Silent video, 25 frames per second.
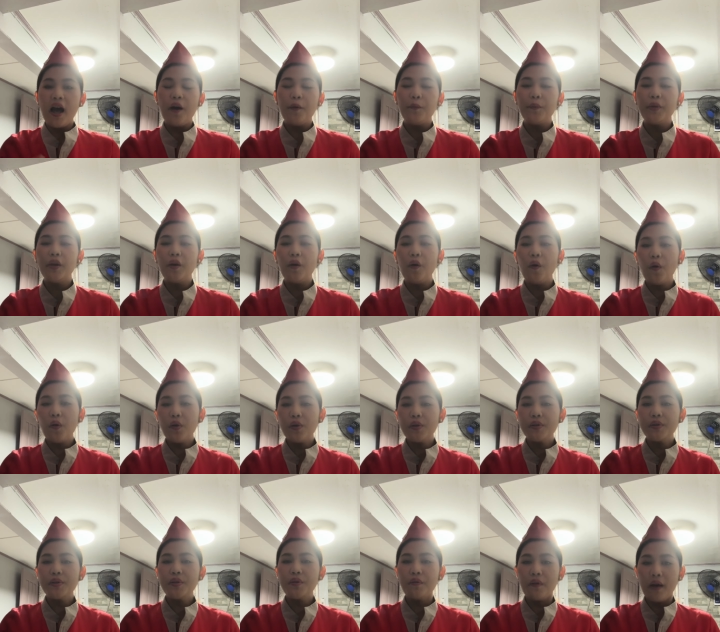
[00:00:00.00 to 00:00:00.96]
We
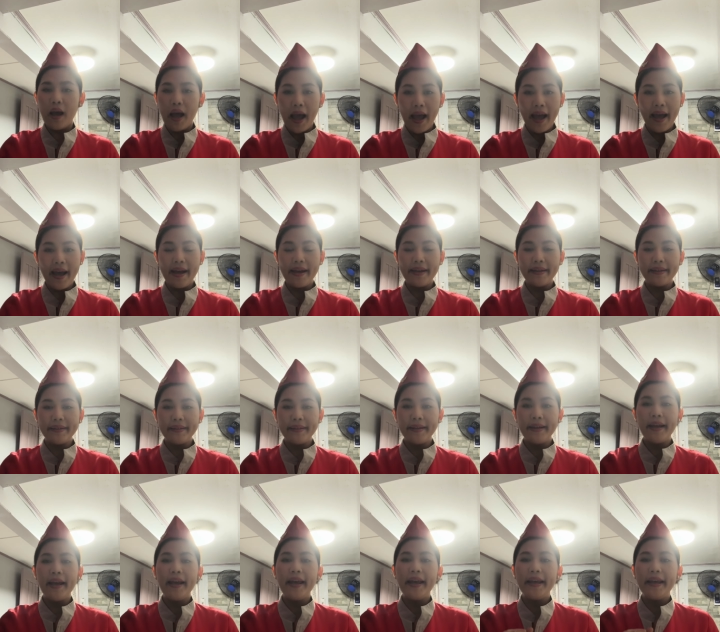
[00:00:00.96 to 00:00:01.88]
also add